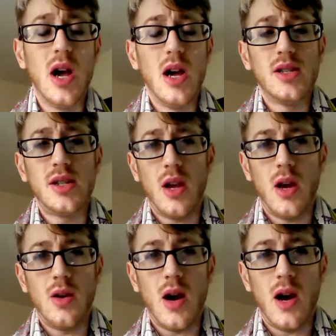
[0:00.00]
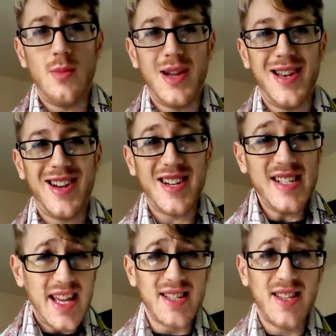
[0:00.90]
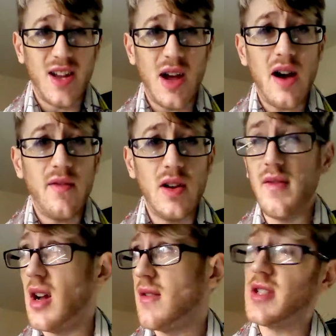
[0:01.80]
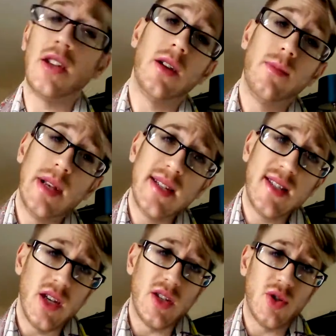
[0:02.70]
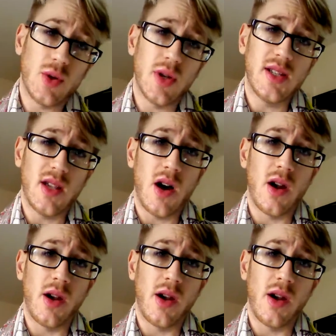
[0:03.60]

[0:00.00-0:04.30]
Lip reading: So like I said, so have a lovely afternoon. Please enjoy the sun.